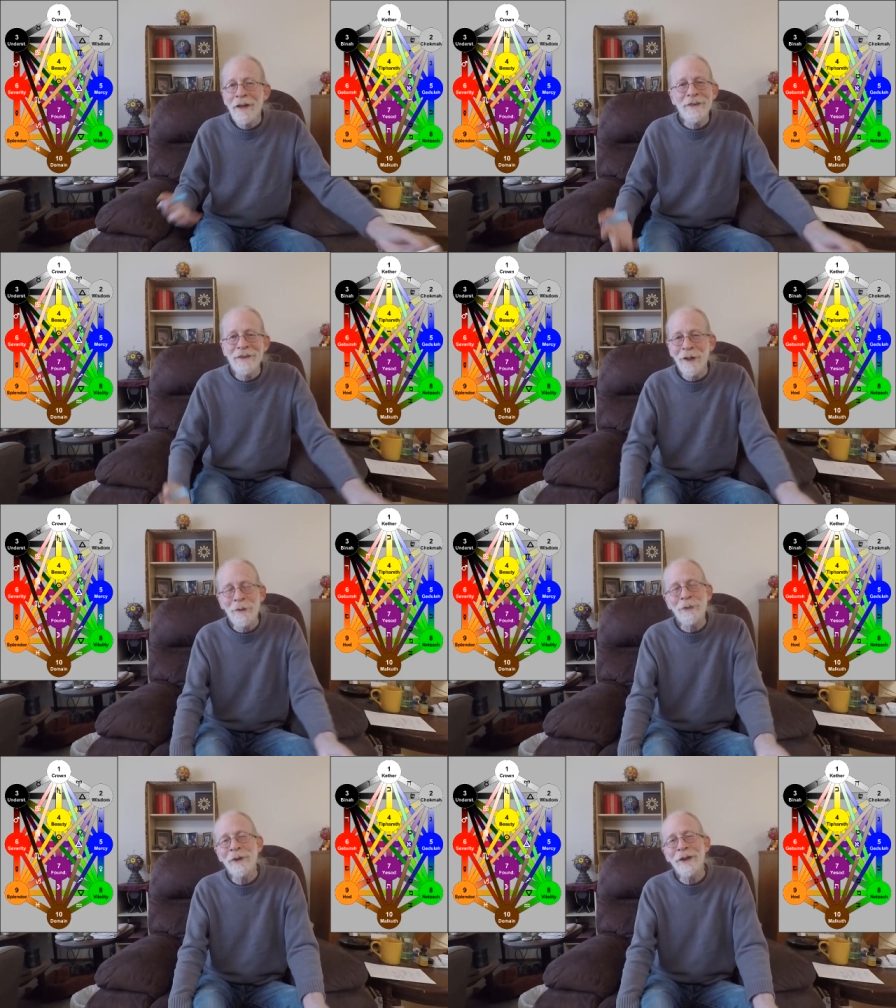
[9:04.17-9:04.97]

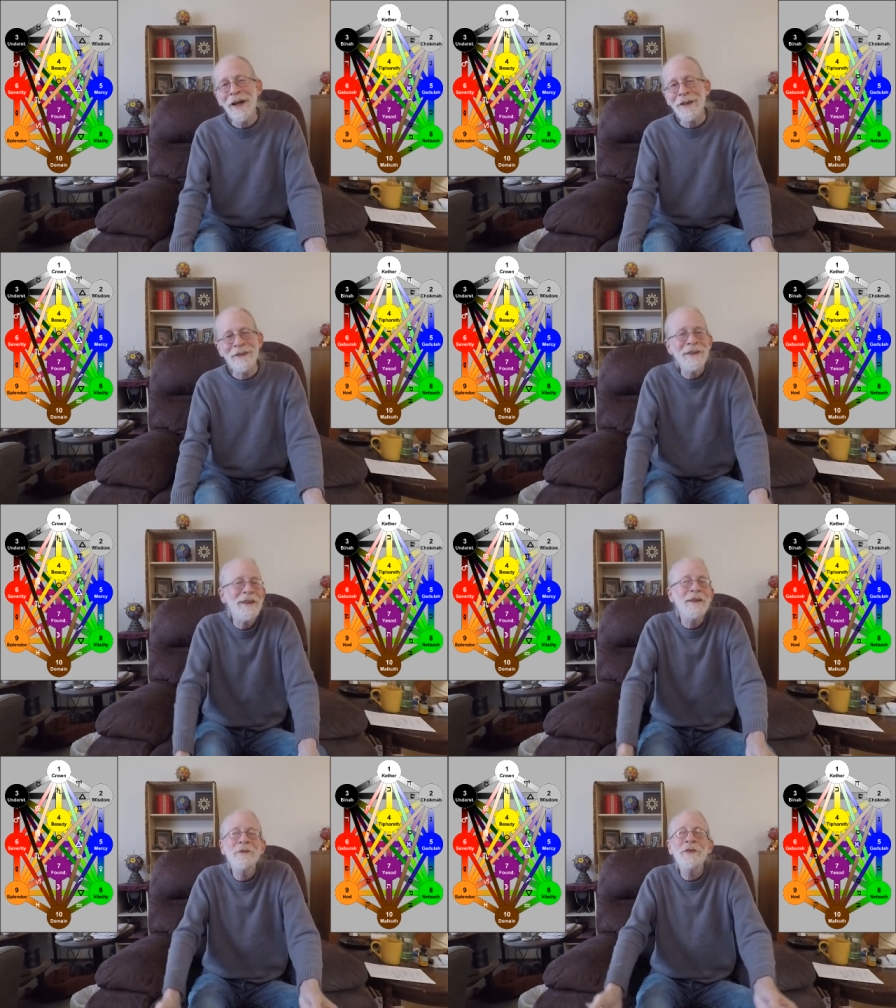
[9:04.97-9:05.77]
self realizes,
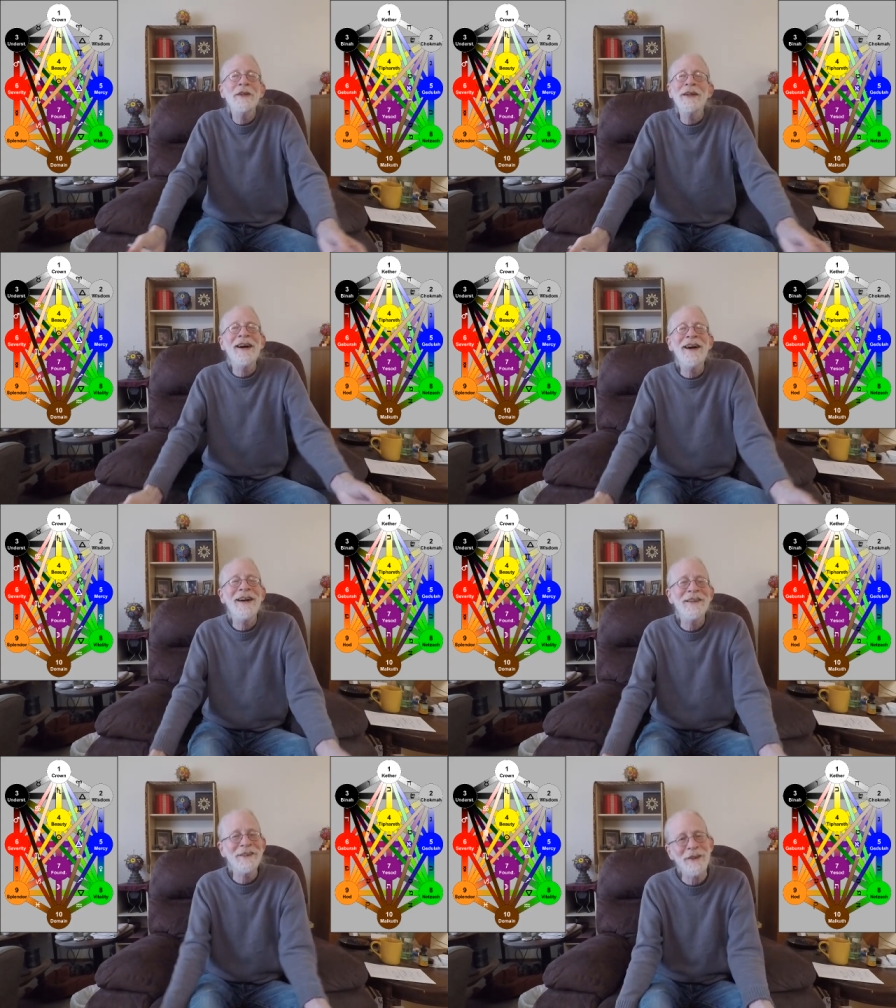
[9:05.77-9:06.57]
the infinite
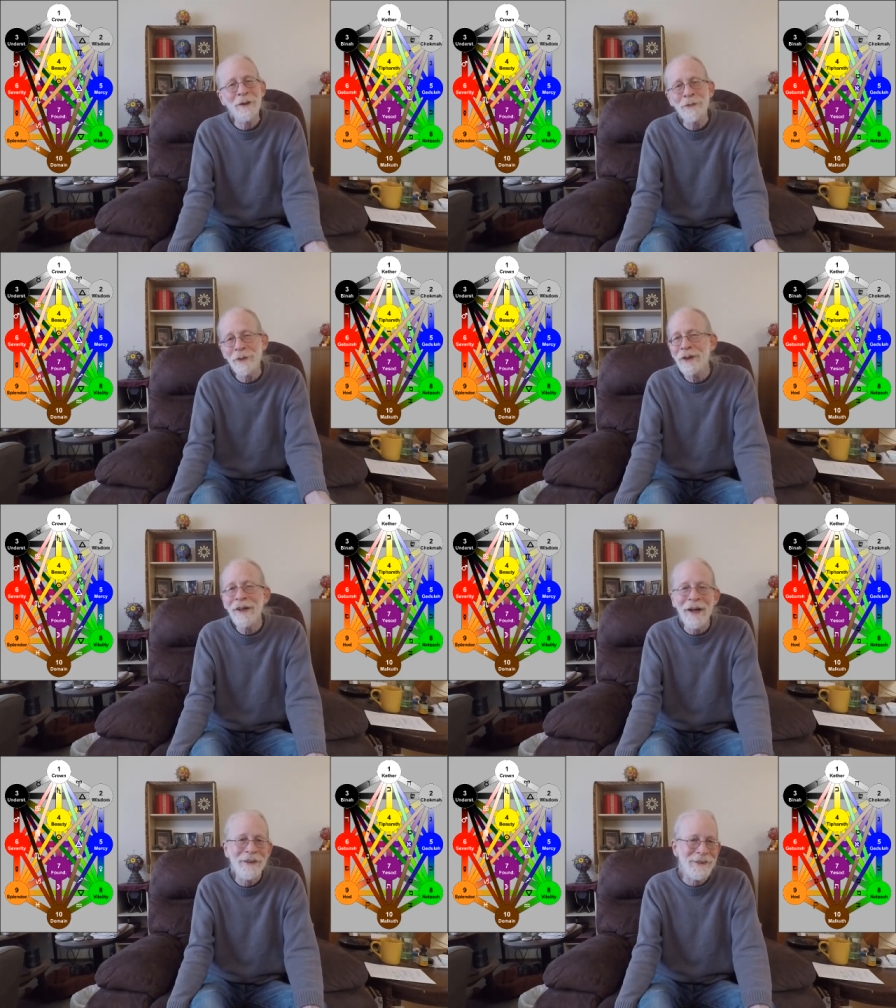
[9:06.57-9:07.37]
I self
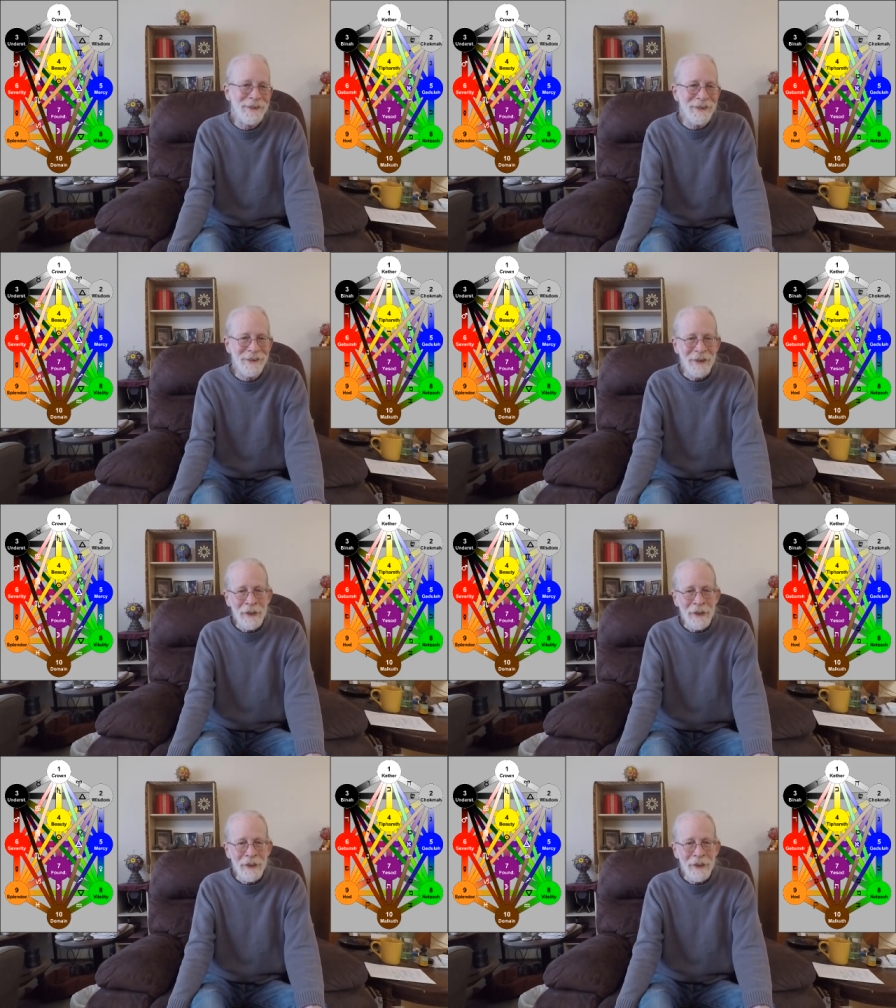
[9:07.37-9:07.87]
realizes,